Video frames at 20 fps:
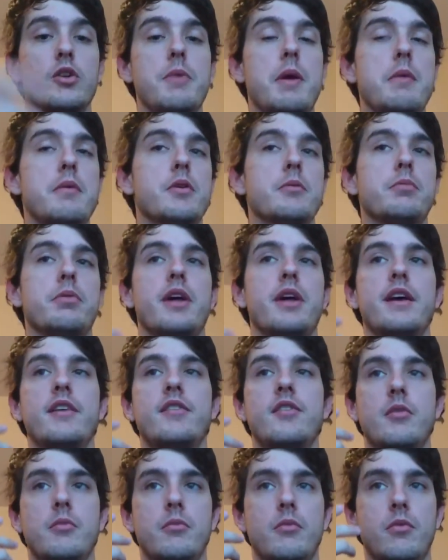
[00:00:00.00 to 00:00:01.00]
maybe you're playing
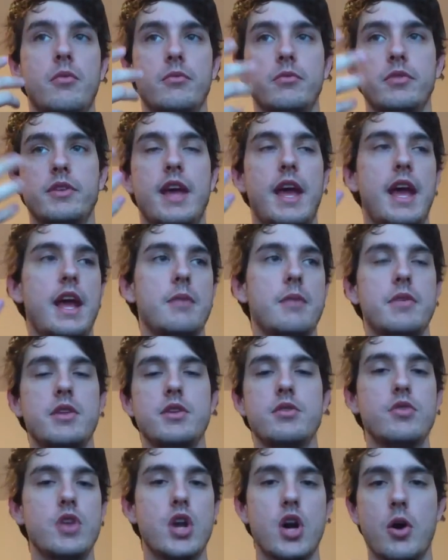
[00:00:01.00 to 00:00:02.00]
some game that
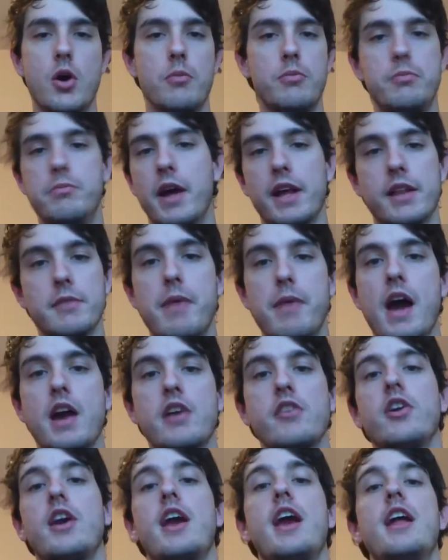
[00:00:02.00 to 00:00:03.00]
you know like the back
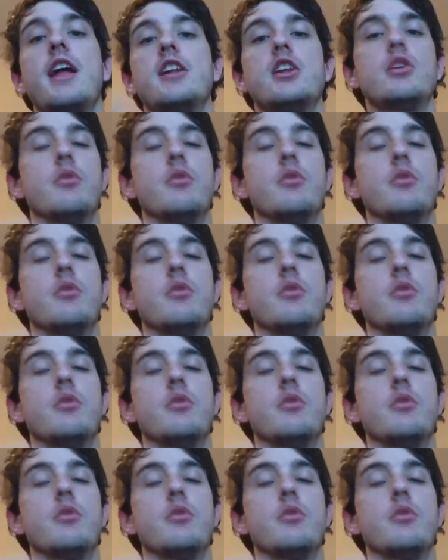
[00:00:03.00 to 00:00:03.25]
of your hand,